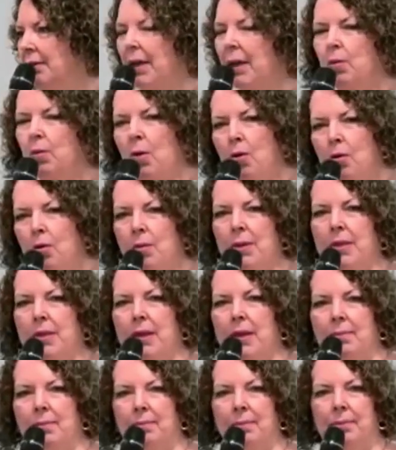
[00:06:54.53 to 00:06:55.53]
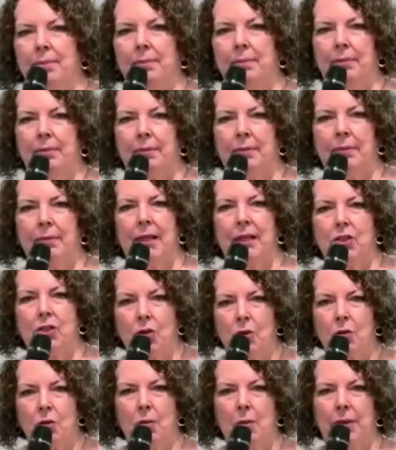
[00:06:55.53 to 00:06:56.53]
They walk with him. They
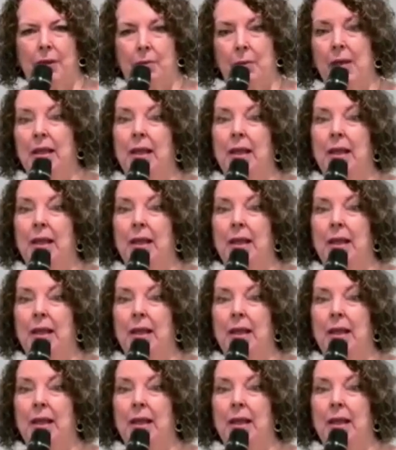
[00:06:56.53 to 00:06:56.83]
talk with him.